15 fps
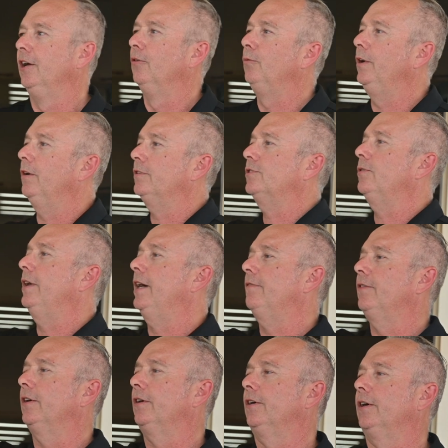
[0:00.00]
We also have
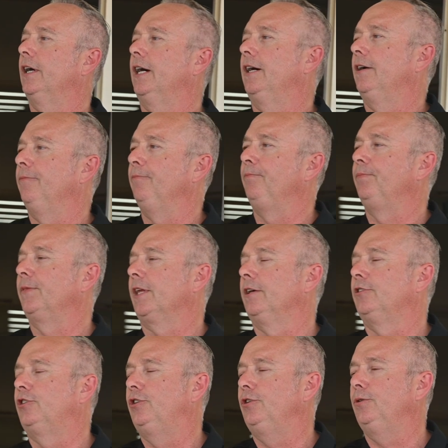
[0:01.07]
our
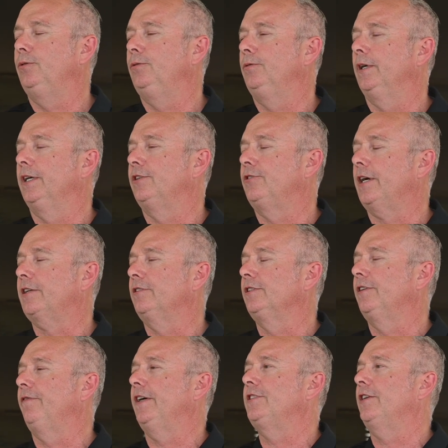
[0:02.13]
two directors
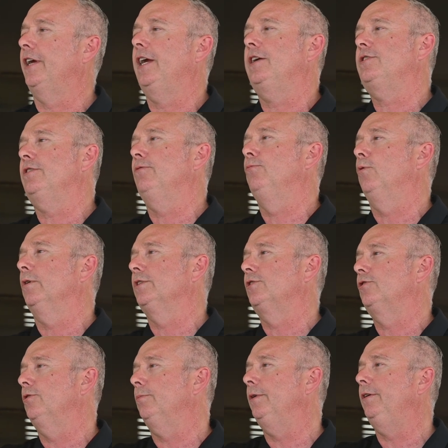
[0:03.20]
of education, Ward
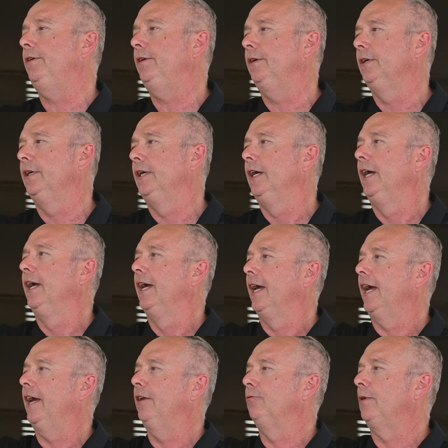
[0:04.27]
Struby
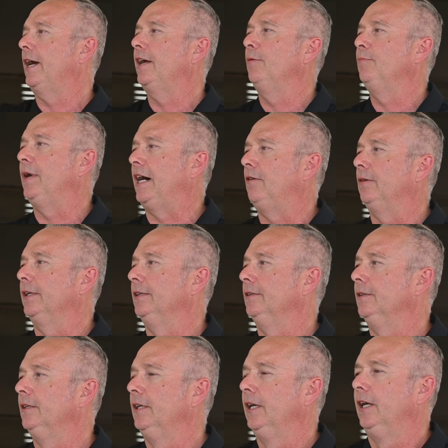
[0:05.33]
and Ryan Bowen.
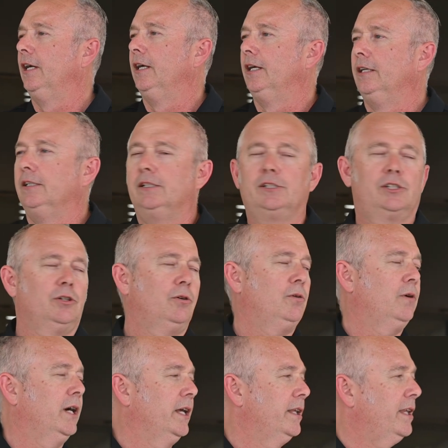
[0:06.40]

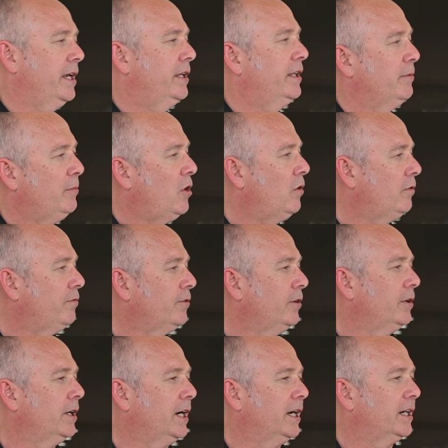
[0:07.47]
So thank them all
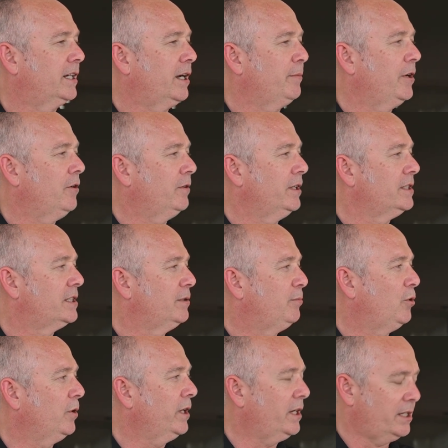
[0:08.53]
for coming out and
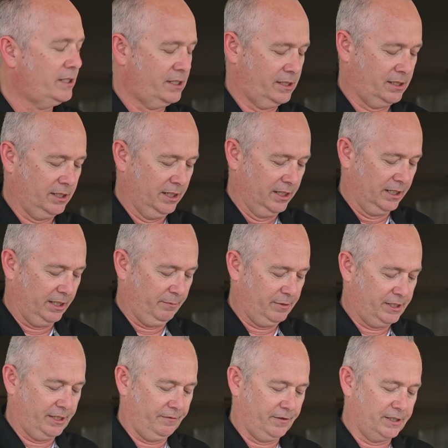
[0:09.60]
supporting us. Let me
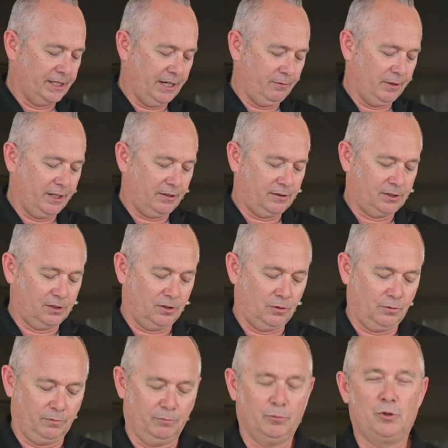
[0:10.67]
see if there's anyone else.
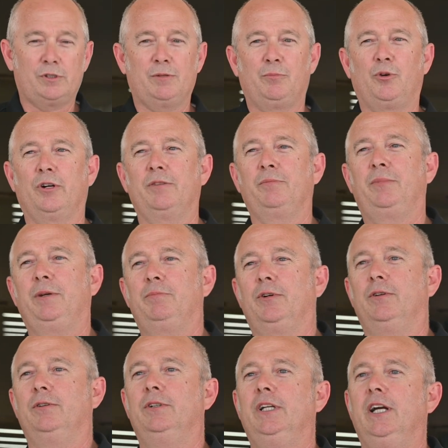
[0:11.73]
Oh, most important
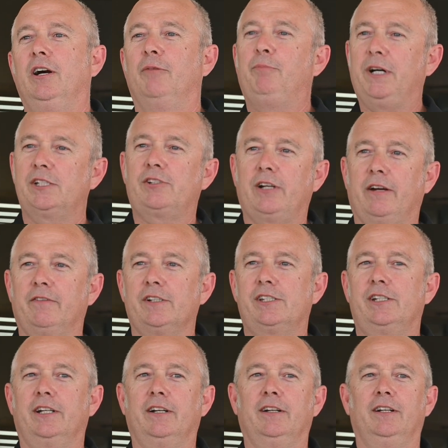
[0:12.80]
people, bus drivers
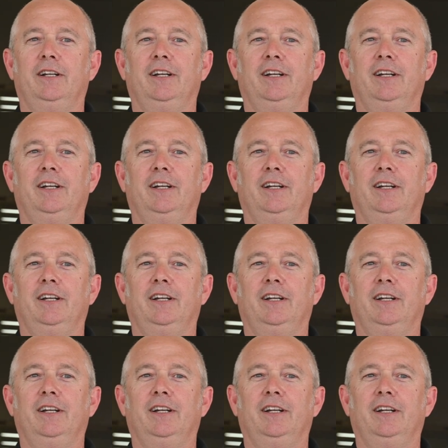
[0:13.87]
here.